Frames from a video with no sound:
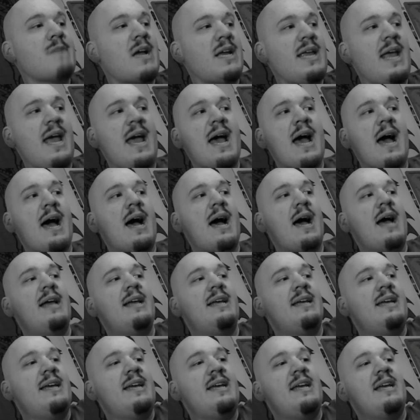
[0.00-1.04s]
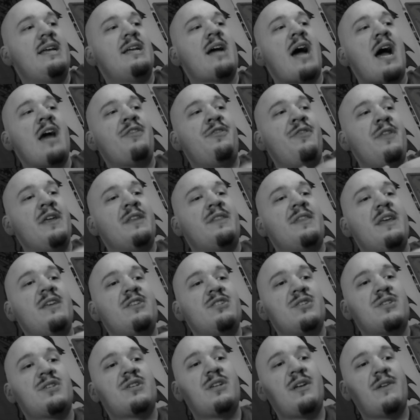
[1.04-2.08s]
Yeah, I think they
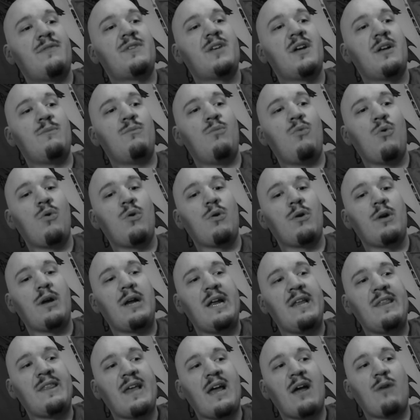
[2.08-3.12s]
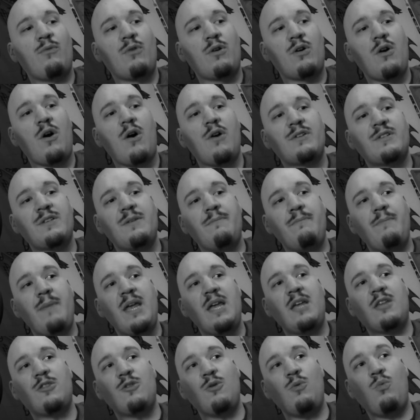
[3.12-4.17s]
just could have done more in that regard to
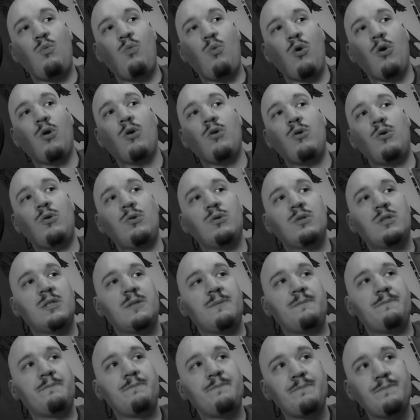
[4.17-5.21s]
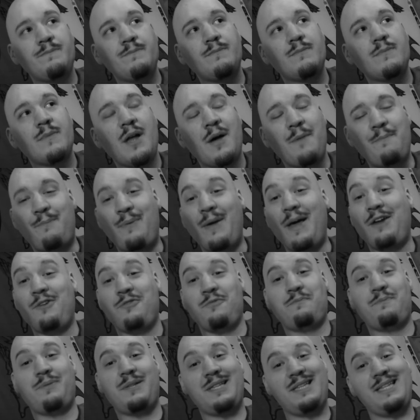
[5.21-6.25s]
make the world a better
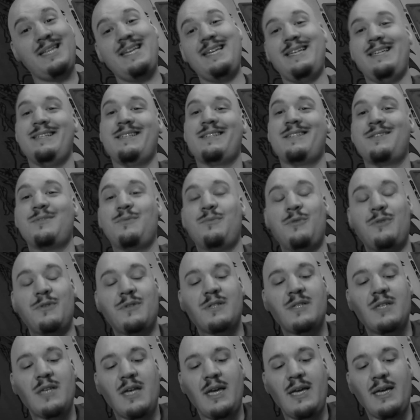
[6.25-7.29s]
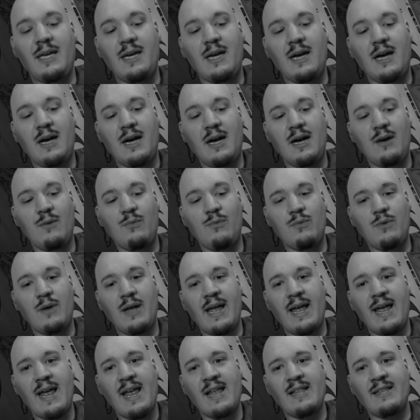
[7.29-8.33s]
place, we'll say.
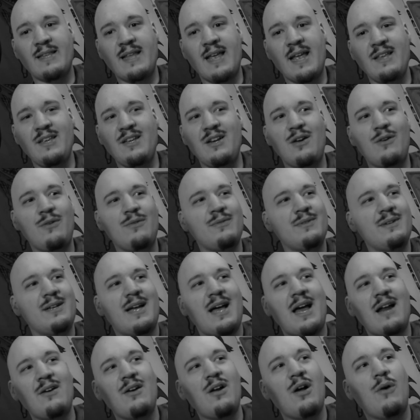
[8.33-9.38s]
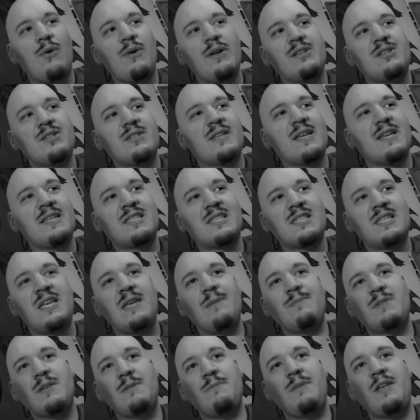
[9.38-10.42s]
And you know, I don't know. It
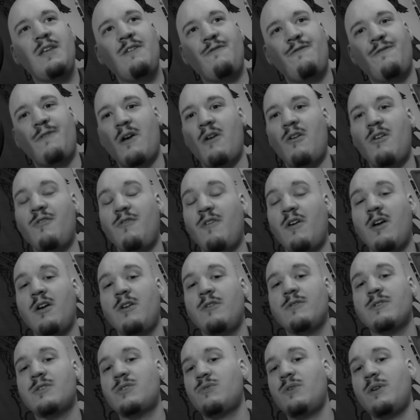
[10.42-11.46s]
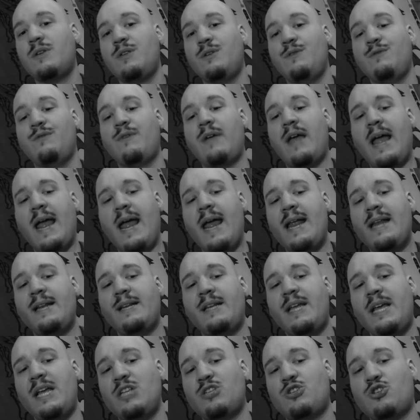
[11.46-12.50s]
seemed to me very, very restrictive. And
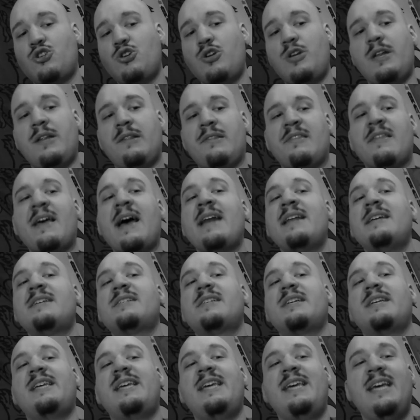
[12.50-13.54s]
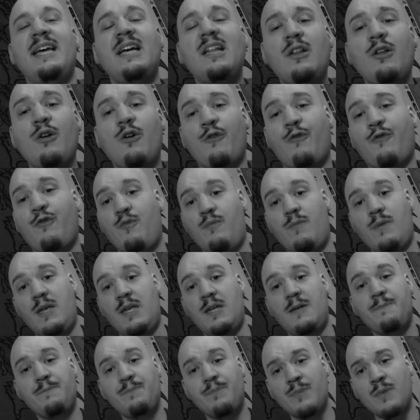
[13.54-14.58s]
it shouldn't. That is a killer for
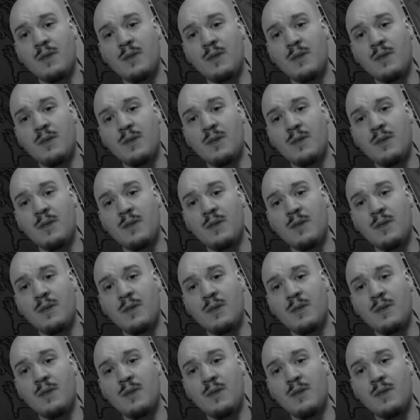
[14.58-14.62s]
me